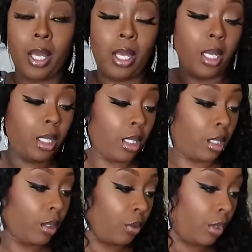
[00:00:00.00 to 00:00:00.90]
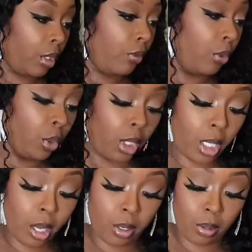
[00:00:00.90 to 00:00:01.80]
and Gentle Fluidity
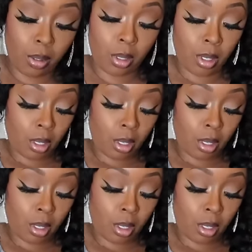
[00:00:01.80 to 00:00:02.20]
Gold.